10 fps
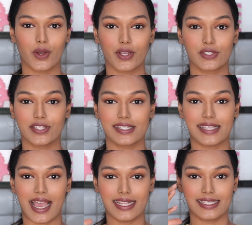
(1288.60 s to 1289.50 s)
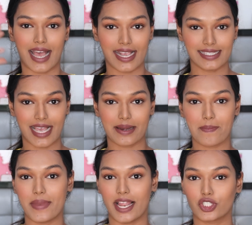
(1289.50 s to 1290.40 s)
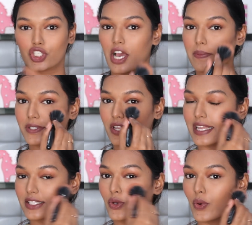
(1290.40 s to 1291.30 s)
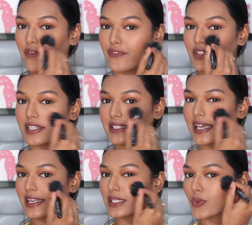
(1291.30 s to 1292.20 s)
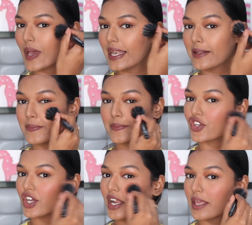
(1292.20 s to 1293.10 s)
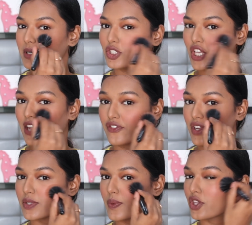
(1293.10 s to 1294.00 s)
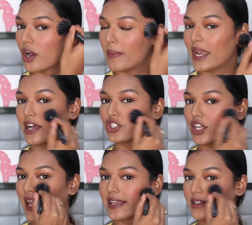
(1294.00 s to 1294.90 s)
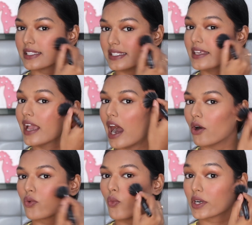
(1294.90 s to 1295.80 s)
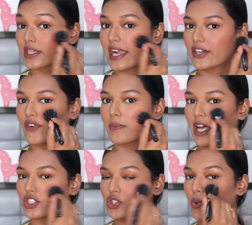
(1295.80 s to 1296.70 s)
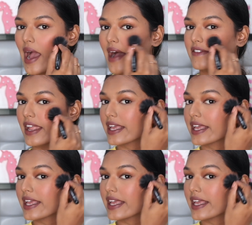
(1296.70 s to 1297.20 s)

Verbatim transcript: Okay, so this side is nice and blushed up, so let's go in for this side as well. Really be generous with your blush, like see what kind of a blush you have.